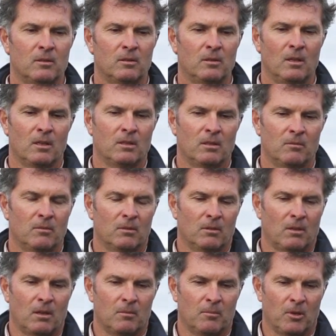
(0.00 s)
you know, a
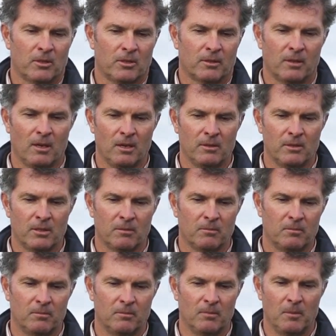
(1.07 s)
lot of the Barossa growers
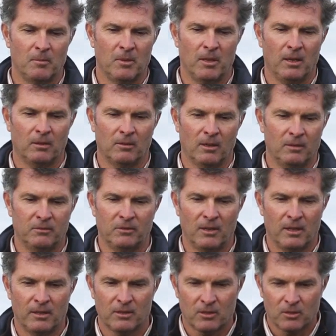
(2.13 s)
remember their
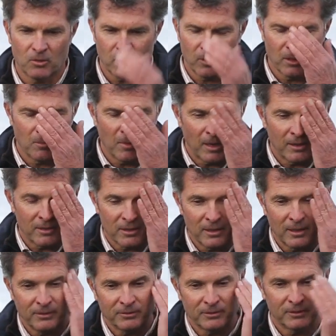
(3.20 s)
grandfathers talking about
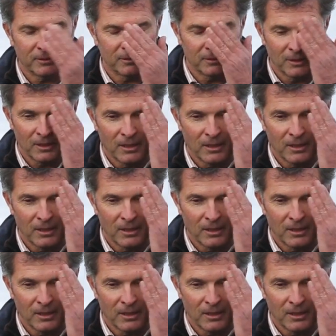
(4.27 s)
stuff and